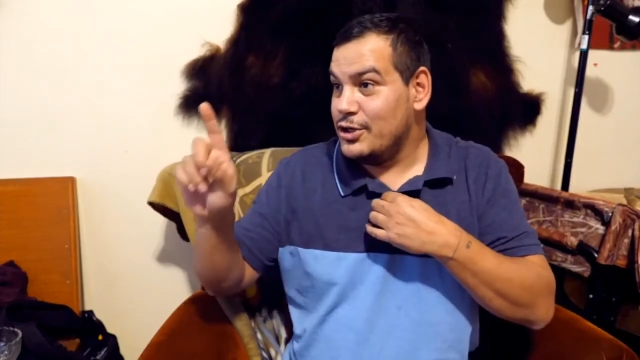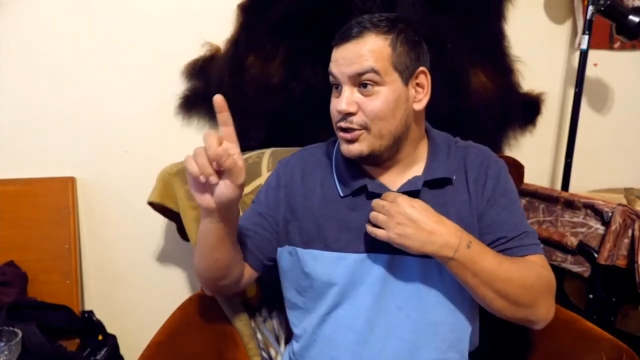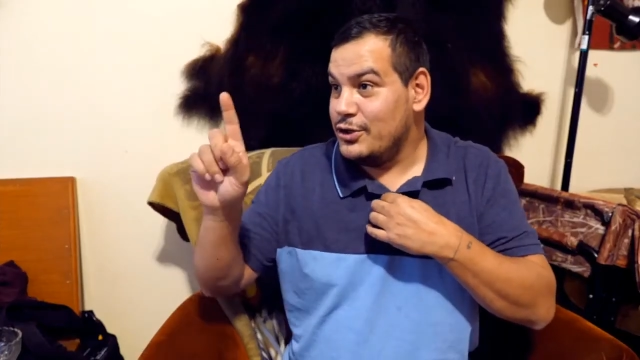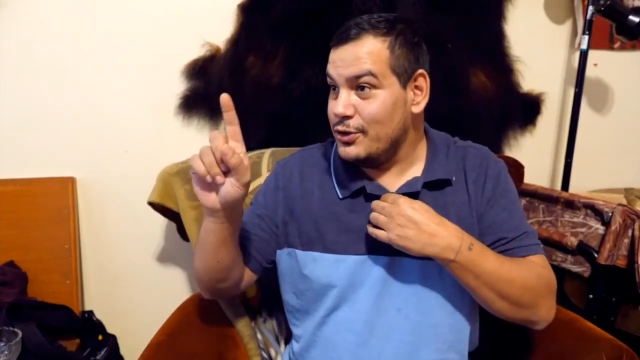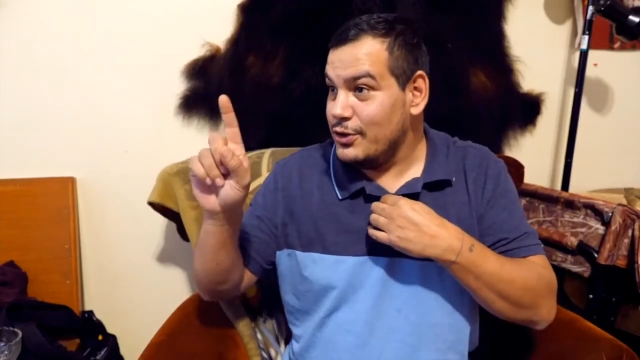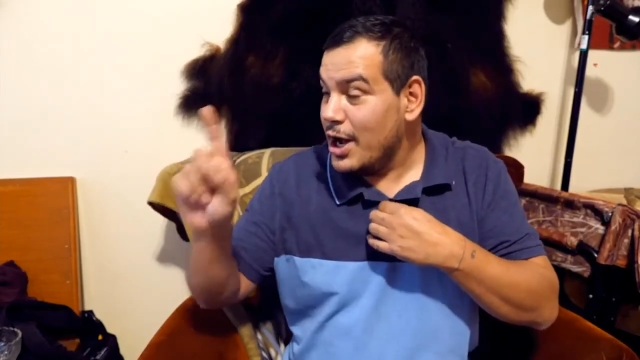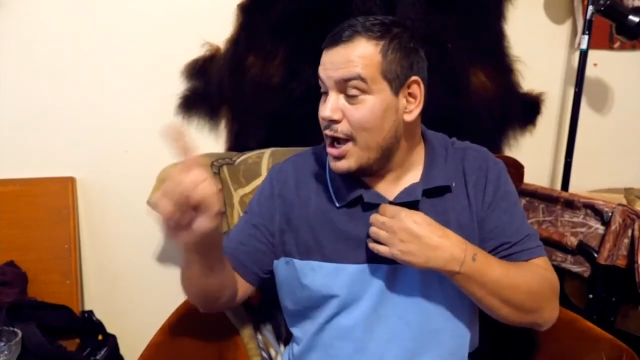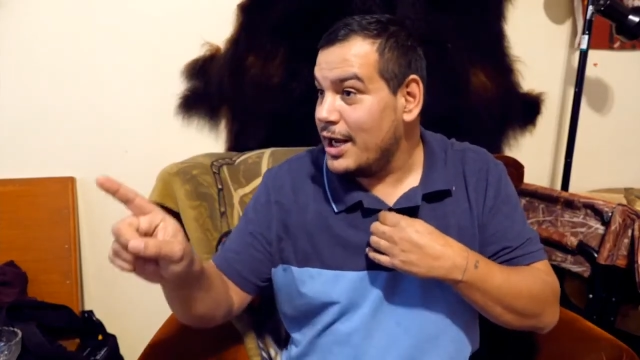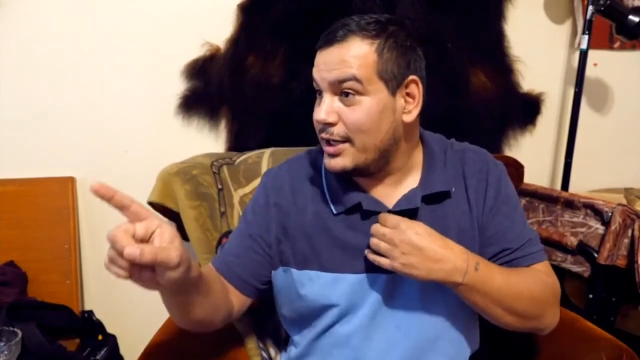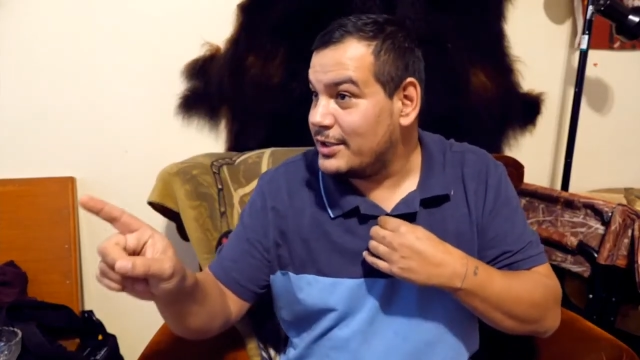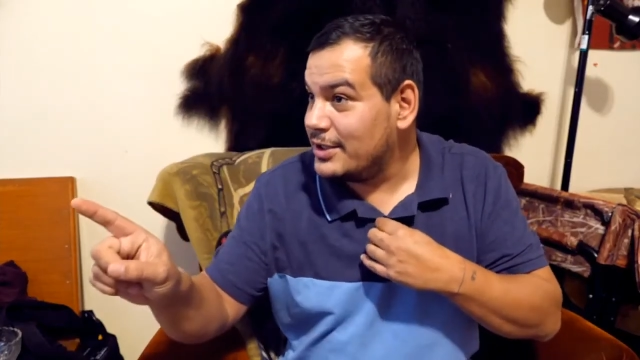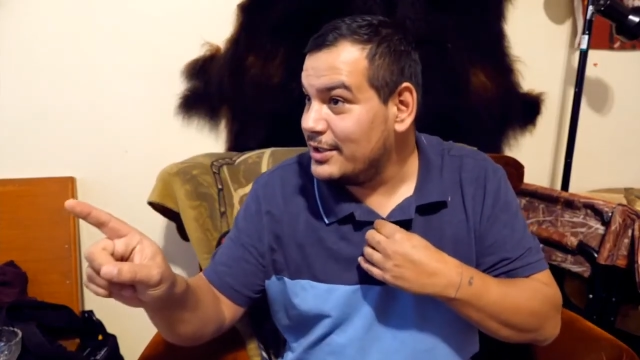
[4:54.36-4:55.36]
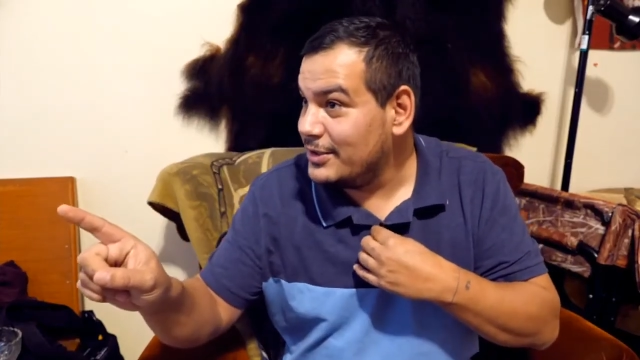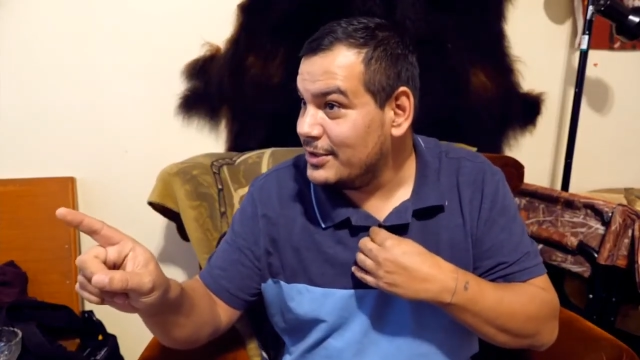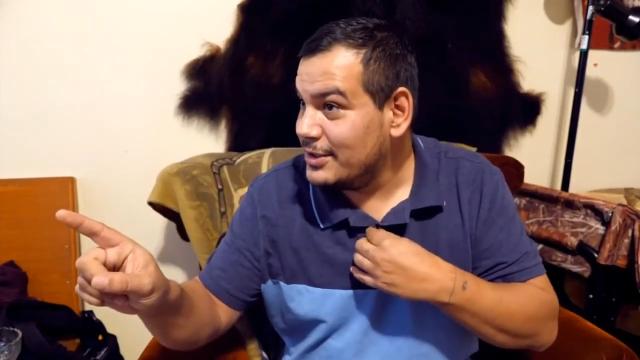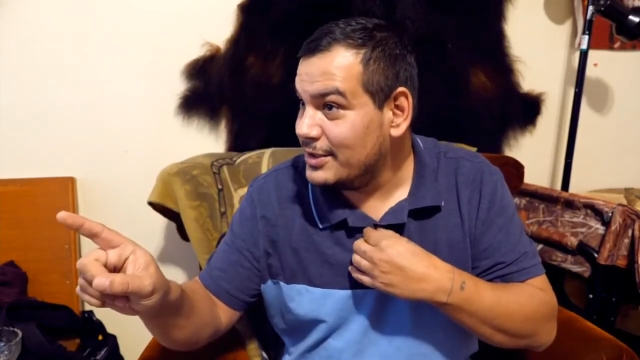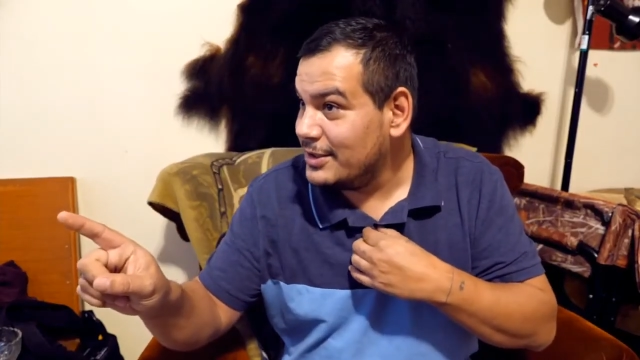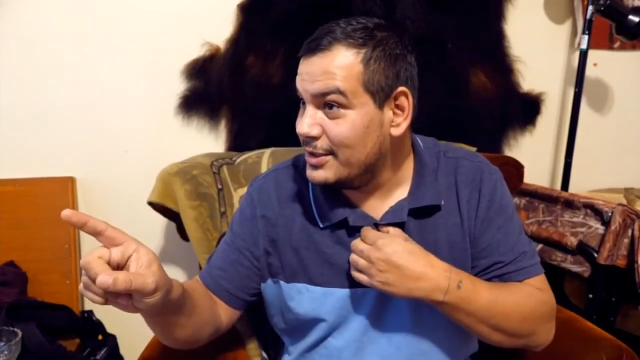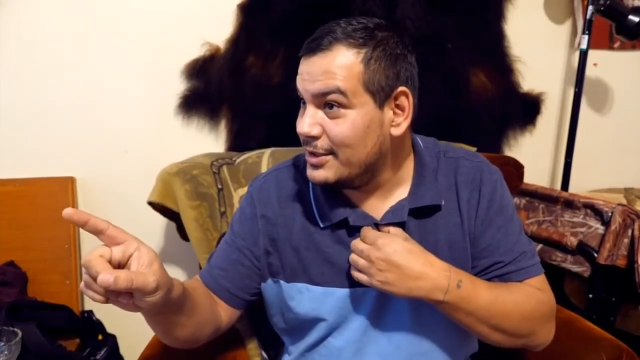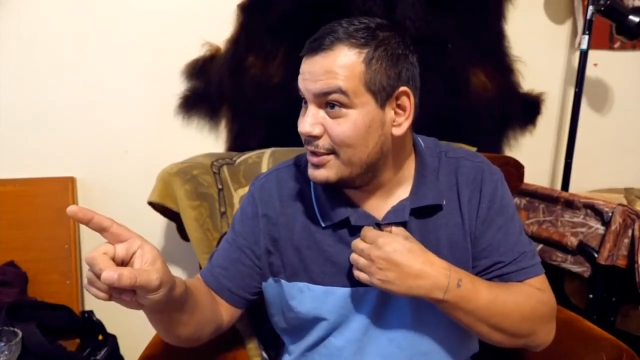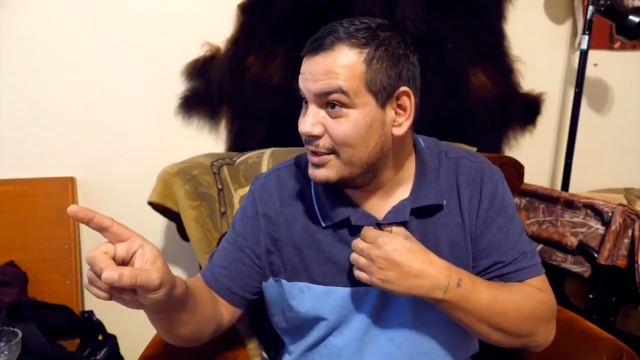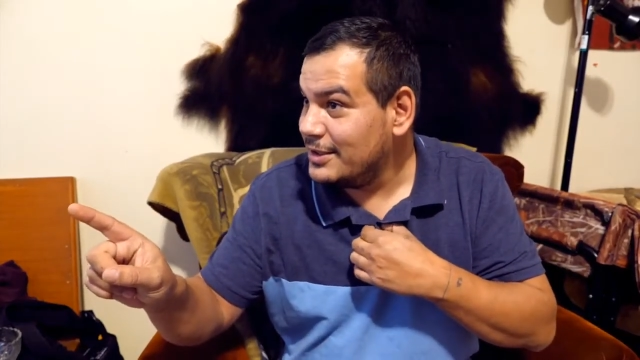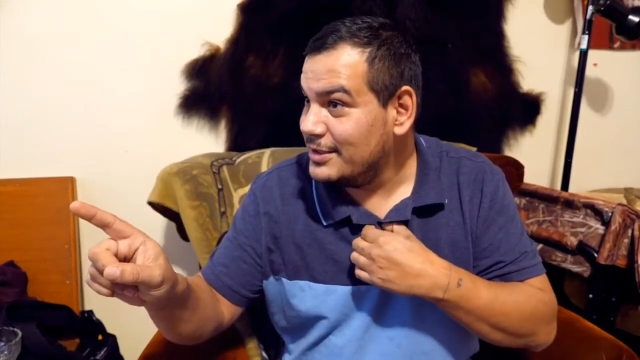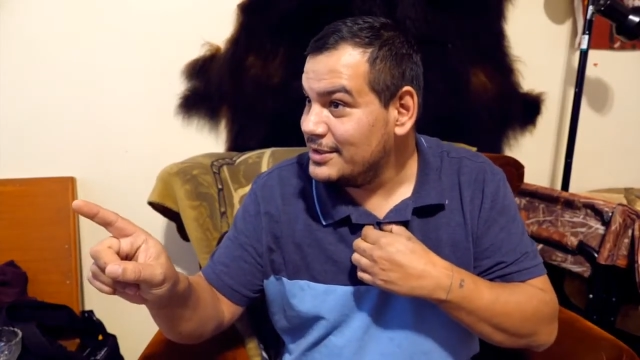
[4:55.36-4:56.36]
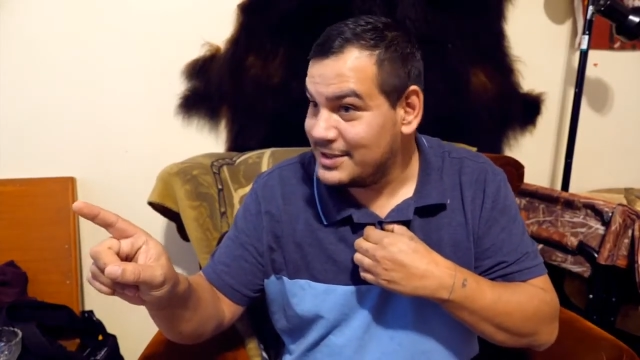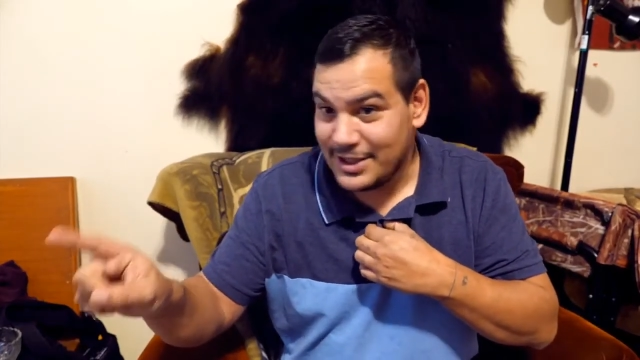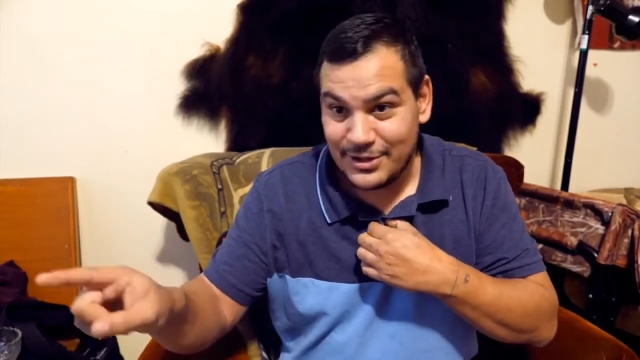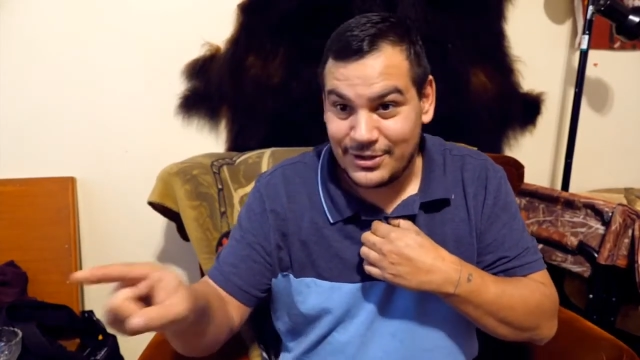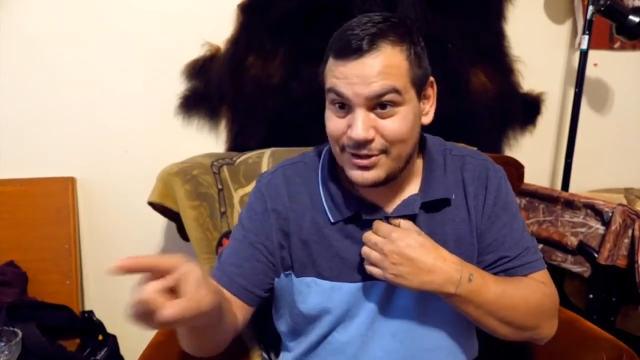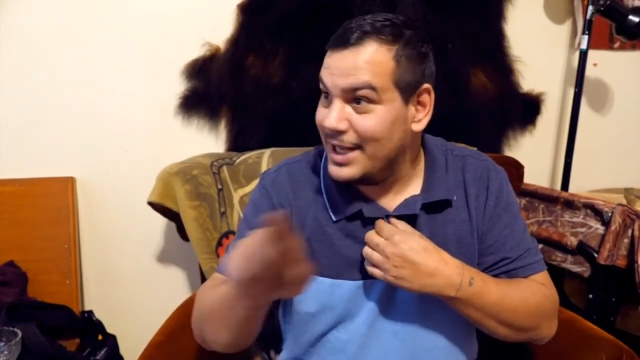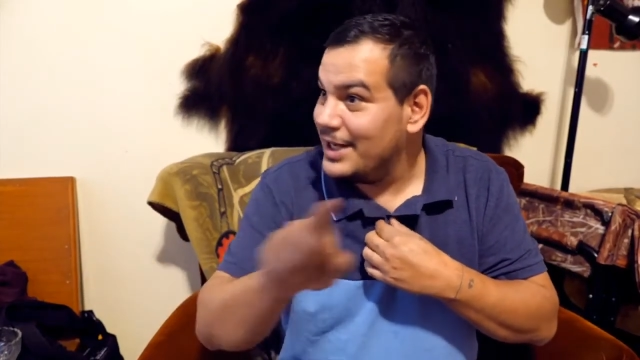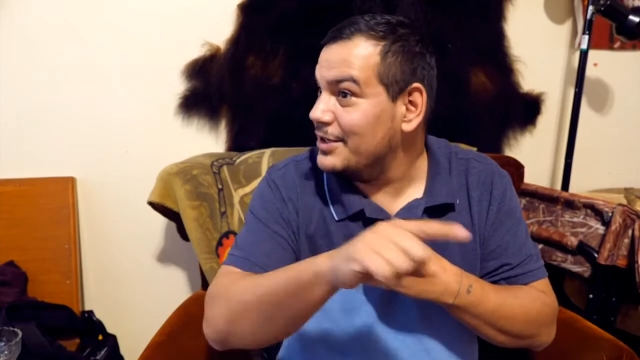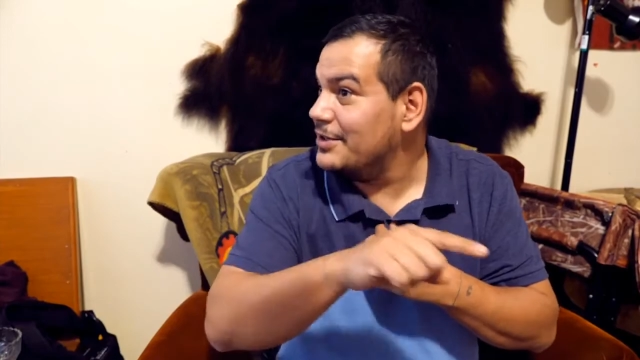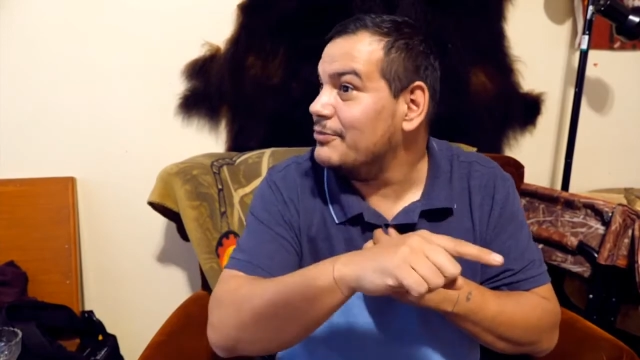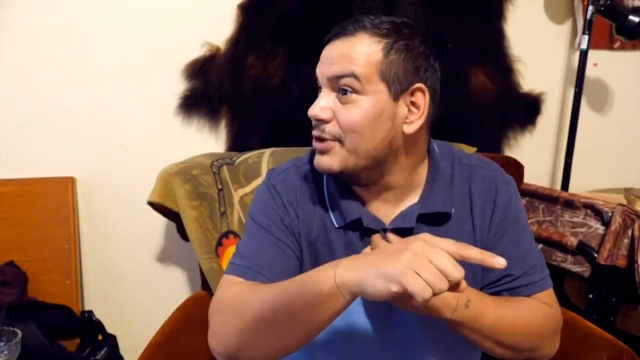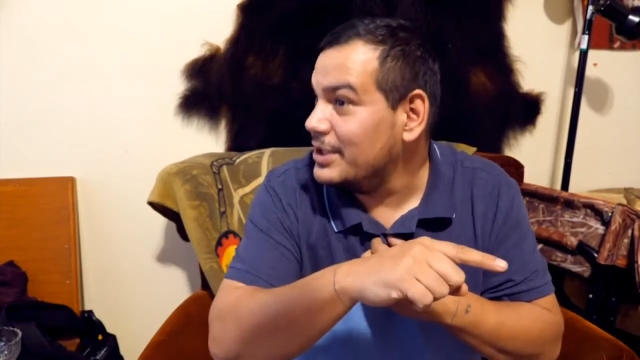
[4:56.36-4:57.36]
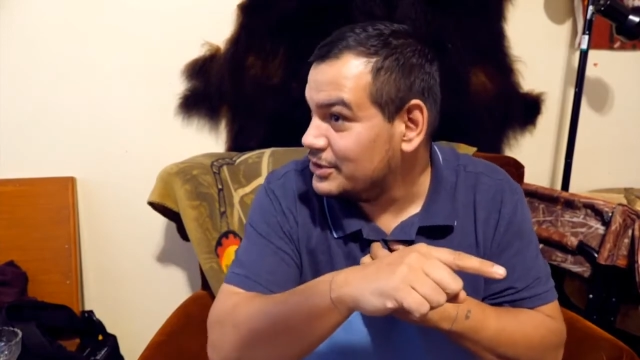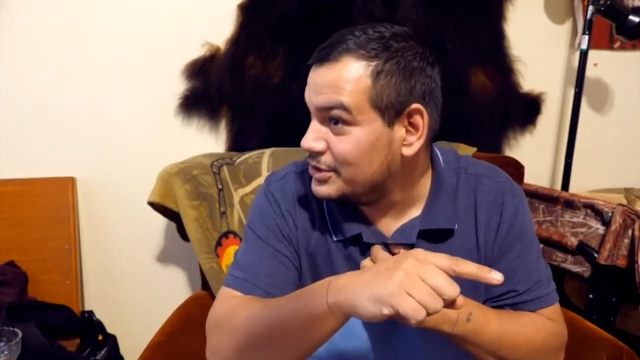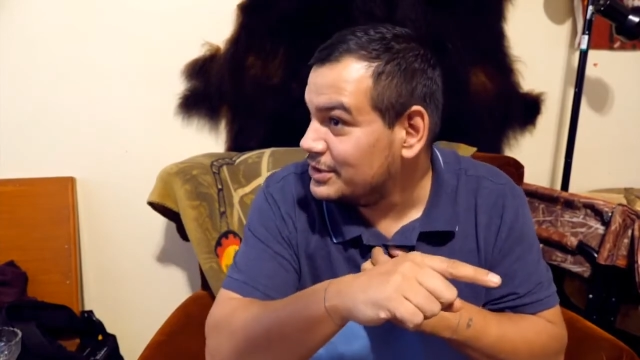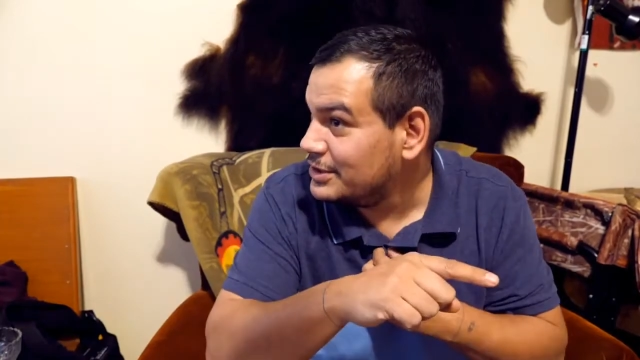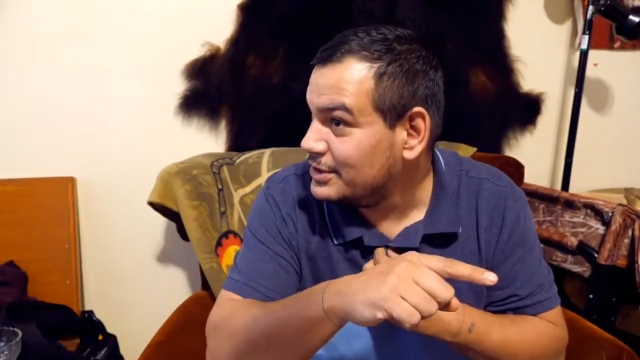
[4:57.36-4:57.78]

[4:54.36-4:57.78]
do not sell your land to the French.